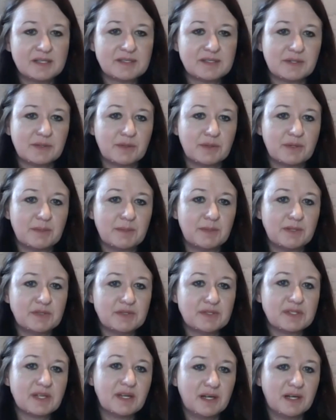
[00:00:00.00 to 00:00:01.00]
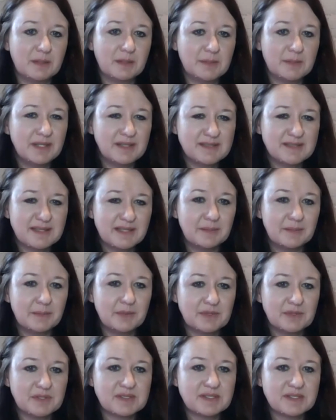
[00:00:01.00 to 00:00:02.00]
So the most common
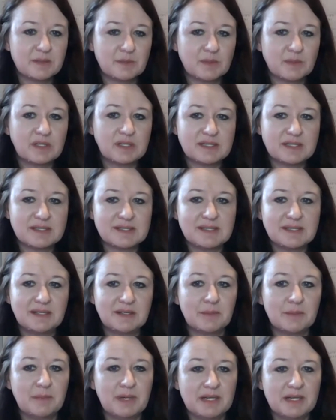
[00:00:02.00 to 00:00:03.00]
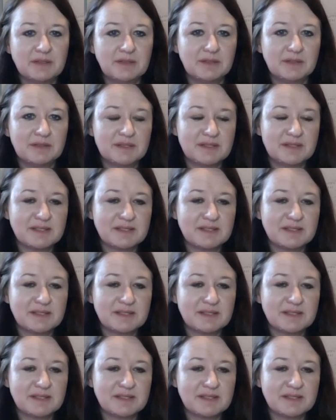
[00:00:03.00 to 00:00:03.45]
examples that we're going to see are metal,